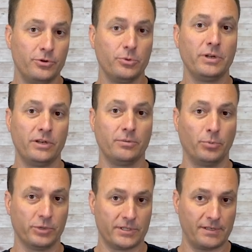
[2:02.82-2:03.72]
do need to
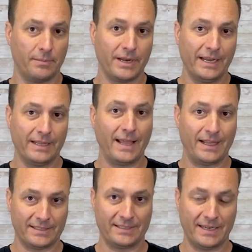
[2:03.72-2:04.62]
put somebody in
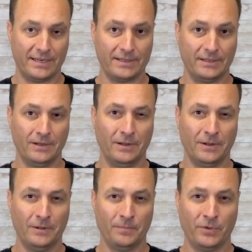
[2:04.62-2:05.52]
that seat.
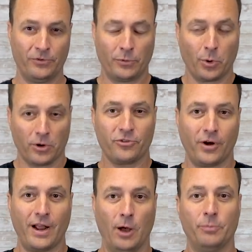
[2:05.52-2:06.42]
So an org
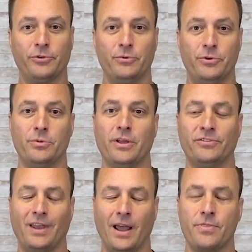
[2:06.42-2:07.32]
chart helps you do
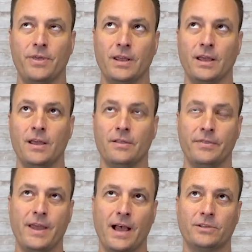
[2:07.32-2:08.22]
this. And I think
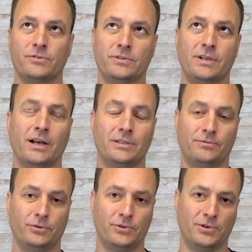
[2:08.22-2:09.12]
the exercise
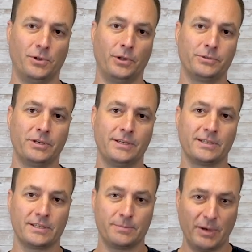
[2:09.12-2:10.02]
for solos is
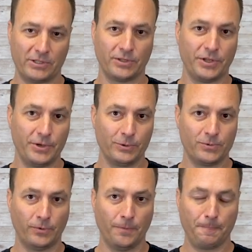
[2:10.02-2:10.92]
especially
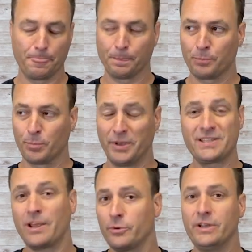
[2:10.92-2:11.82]
useful
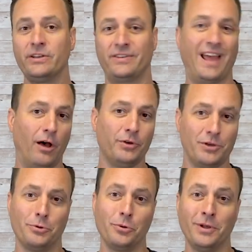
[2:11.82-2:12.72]
because I don't need to tell
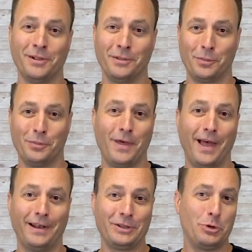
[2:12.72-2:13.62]
you
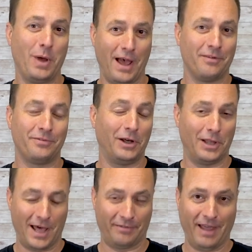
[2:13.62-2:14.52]
that you have a
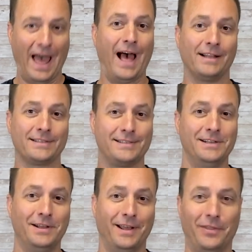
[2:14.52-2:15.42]
lot of
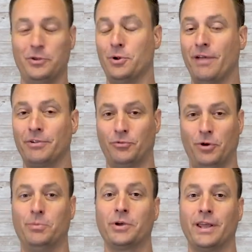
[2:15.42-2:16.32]
hats and that you're having
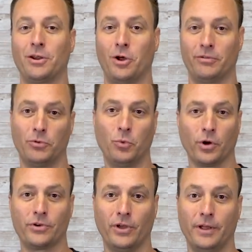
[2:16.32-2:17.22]
trouble getting all of the
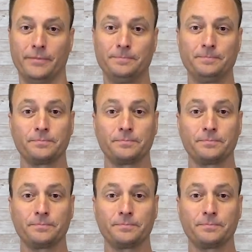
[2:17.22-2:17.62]
work done.